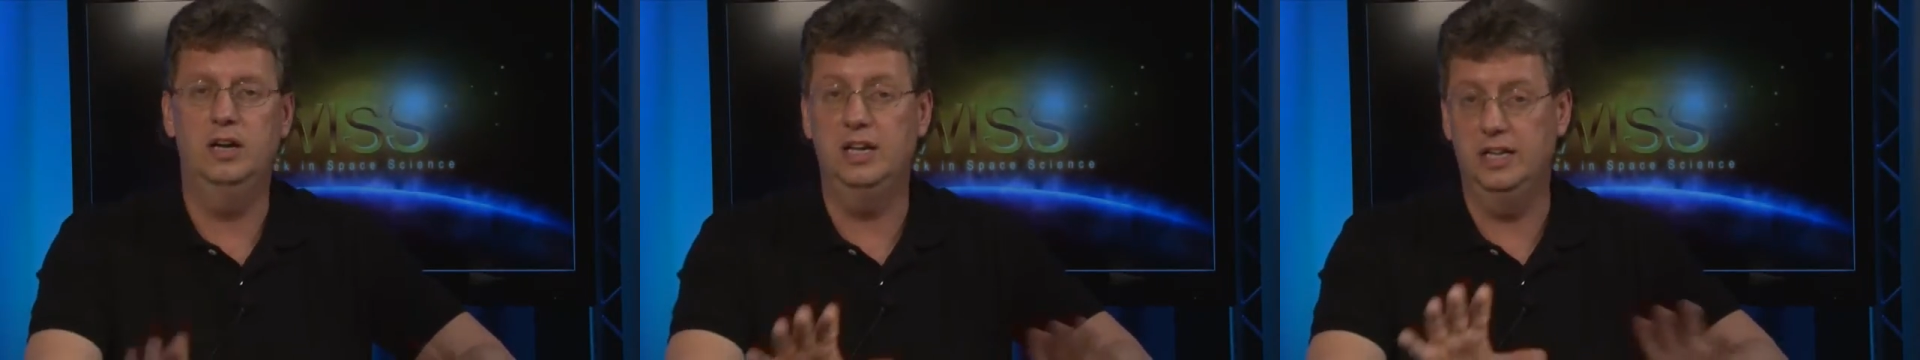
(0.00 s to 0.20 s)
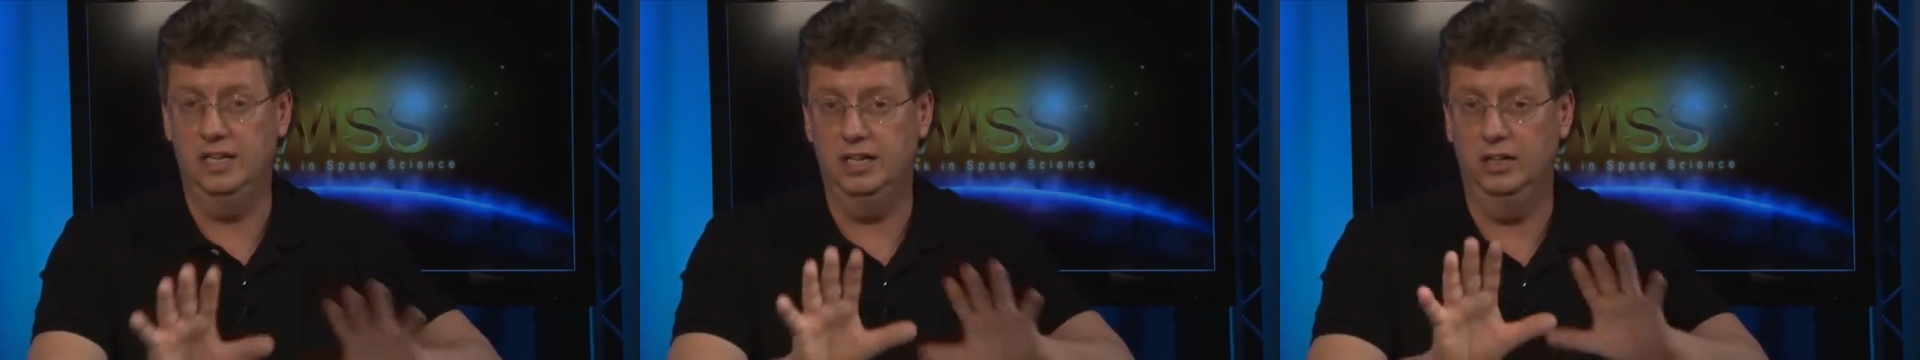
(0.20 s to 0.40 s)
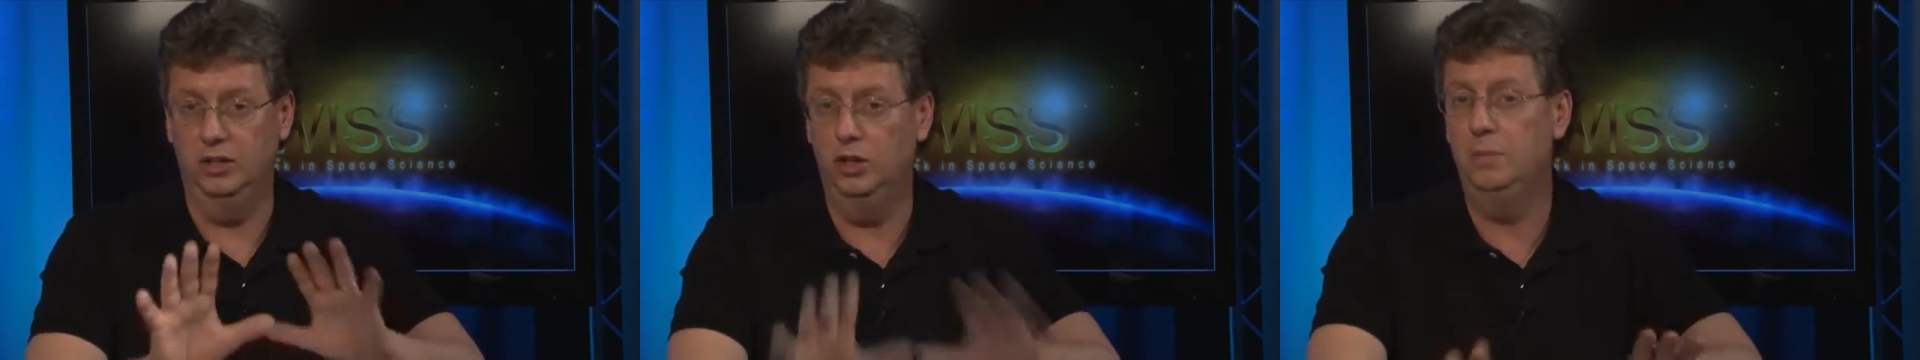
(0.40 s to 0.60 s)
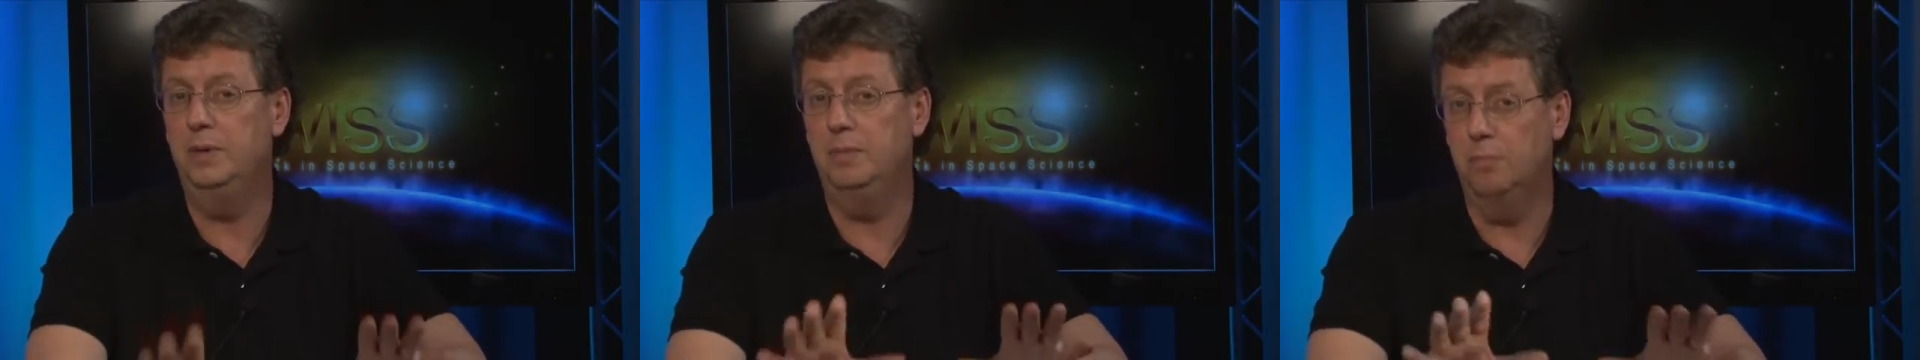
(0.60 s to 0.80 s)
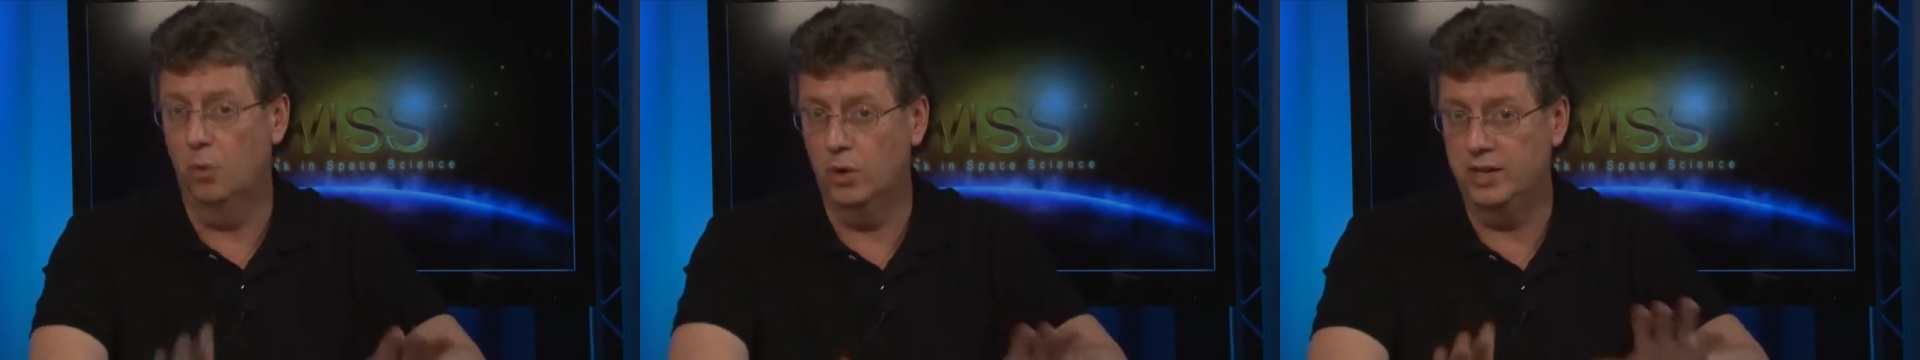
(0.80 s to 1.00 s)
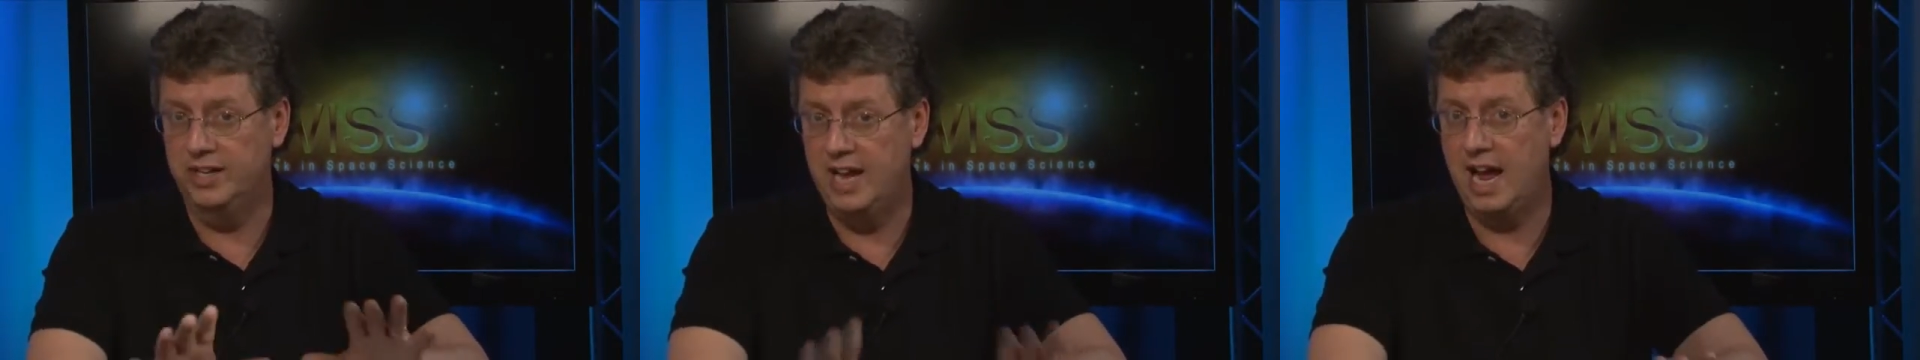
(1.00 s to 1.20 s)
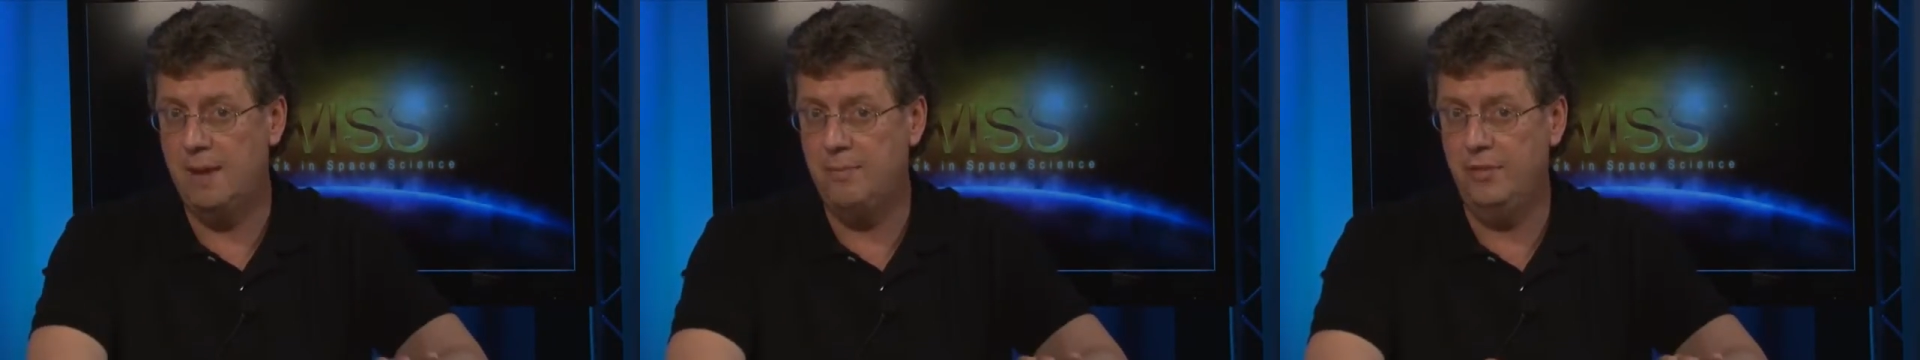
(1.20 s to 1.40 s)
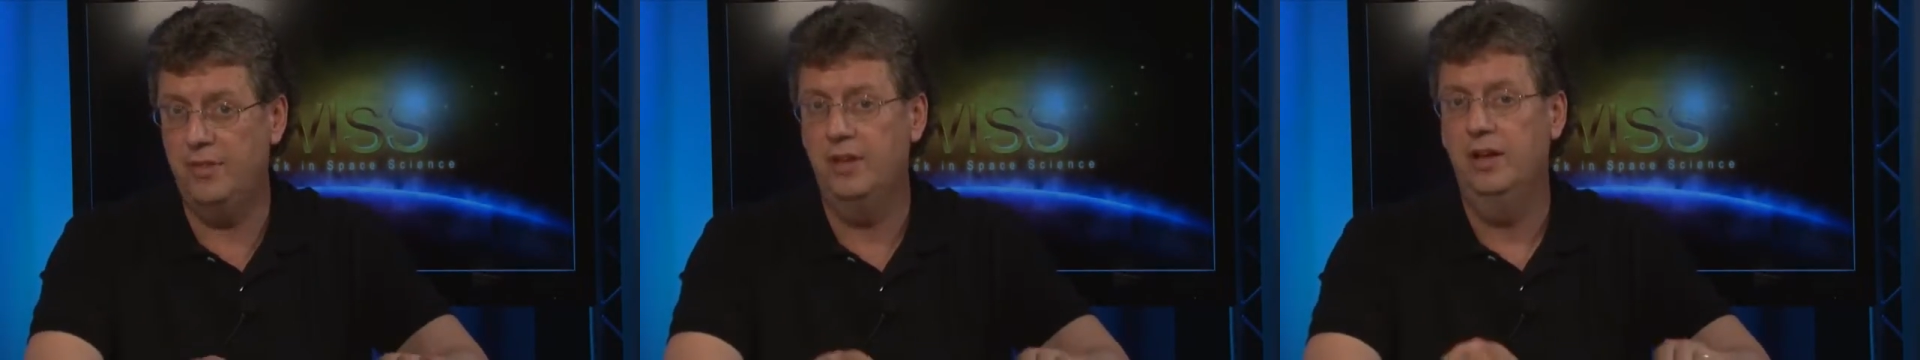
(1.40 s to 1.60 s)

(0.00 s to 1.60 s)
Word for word: it, a little bit more depth